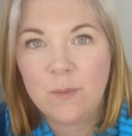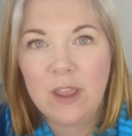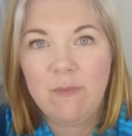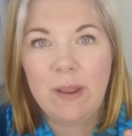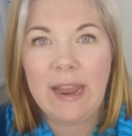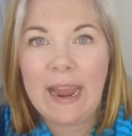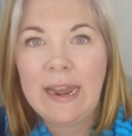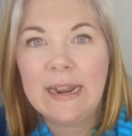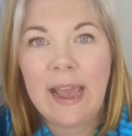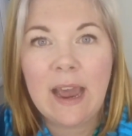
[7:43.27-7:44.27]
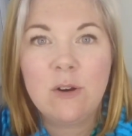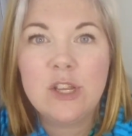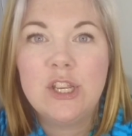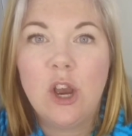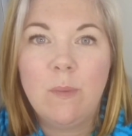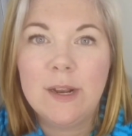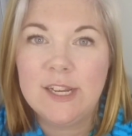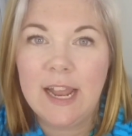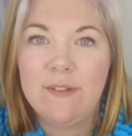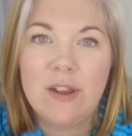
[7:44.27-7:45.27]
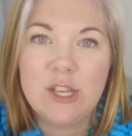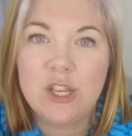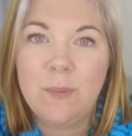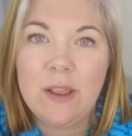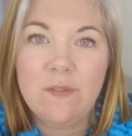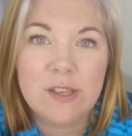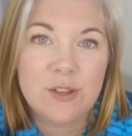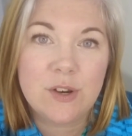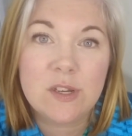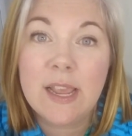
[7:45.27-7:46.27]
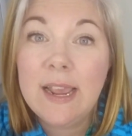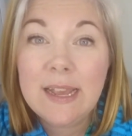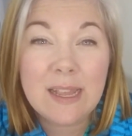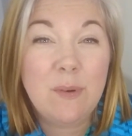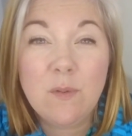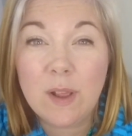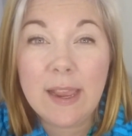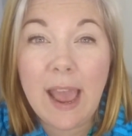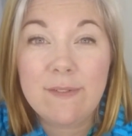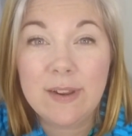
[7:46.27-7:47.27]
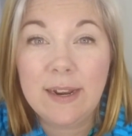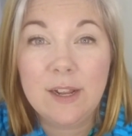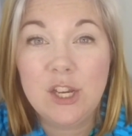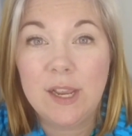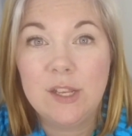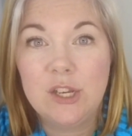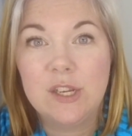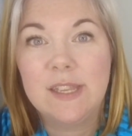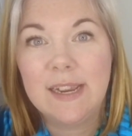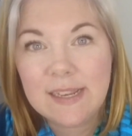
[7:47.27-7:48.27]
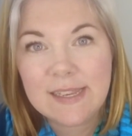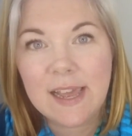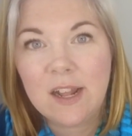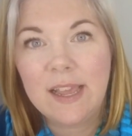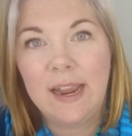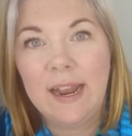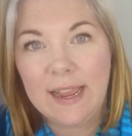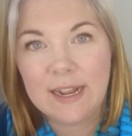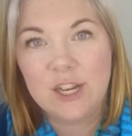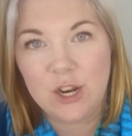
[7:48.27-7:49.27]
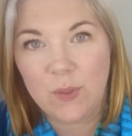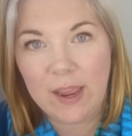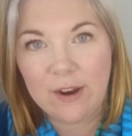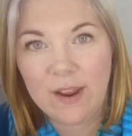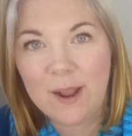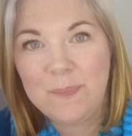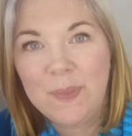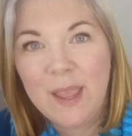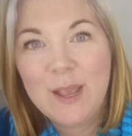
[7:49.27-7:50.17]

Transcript: and we have been in and out so much and have had so many visitors that we really haven't had a chance to just like settle in and get to know the area.